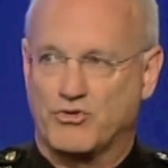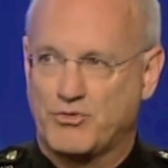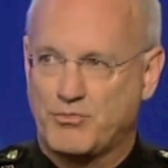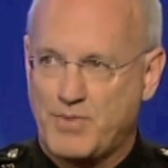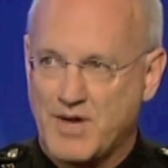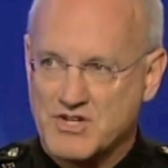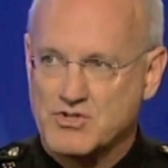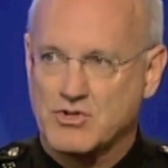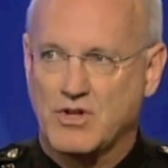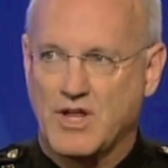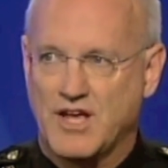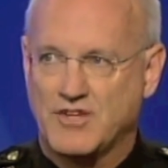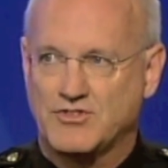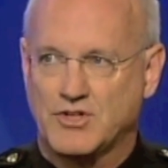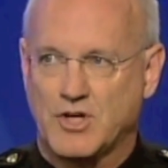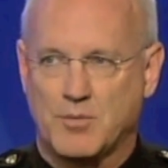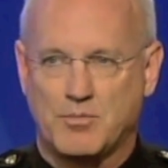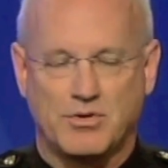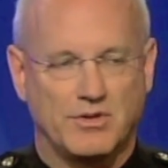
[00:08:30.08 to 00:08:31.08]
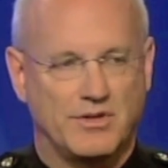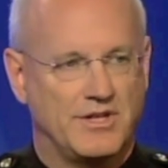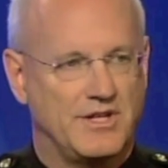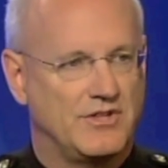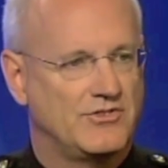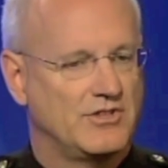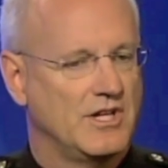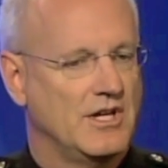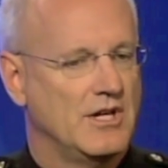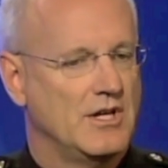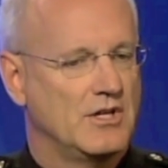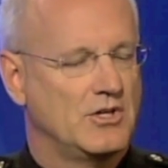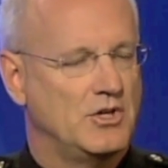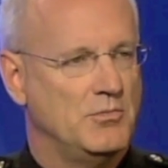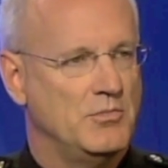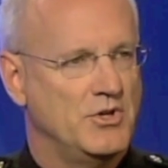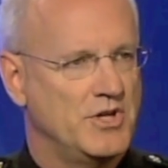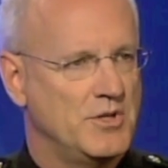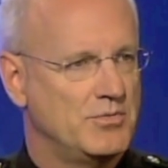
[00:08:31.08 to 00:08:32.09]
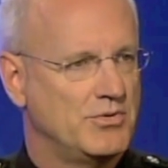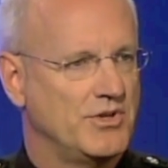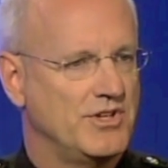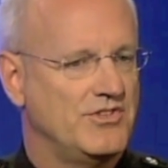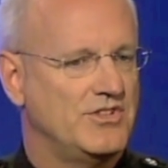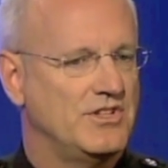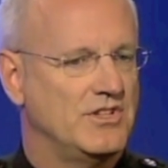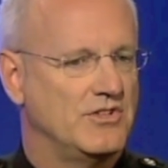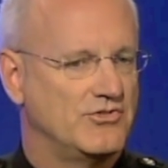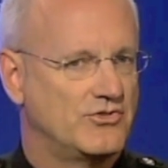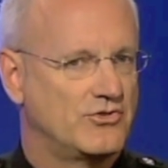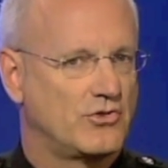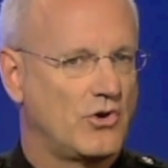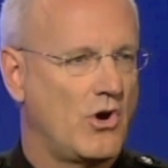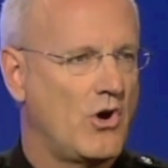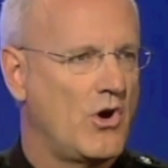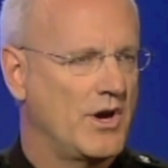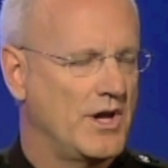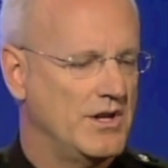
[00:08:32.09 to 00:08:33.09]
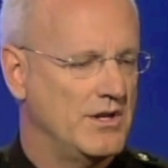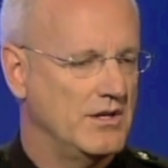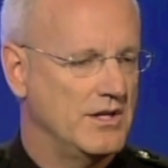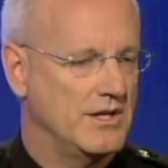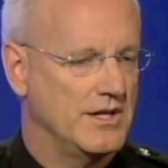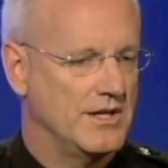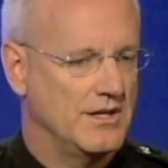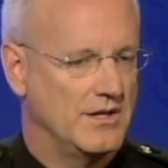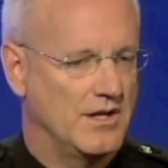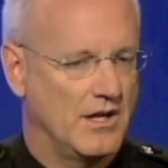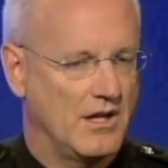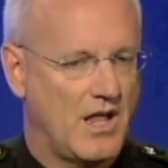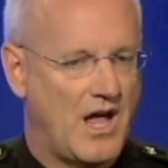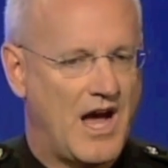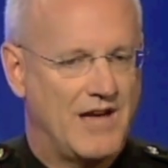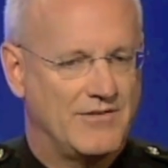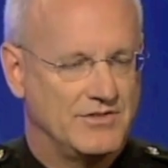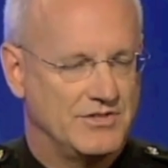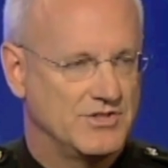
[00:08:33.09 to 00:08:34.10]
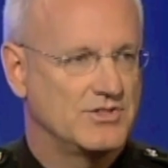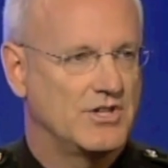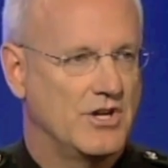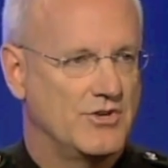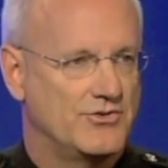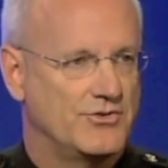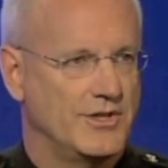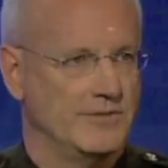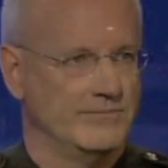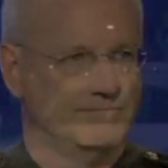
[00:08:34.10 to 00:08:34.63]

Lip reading: We're specializing our police. Community policing is strong and alive in this country.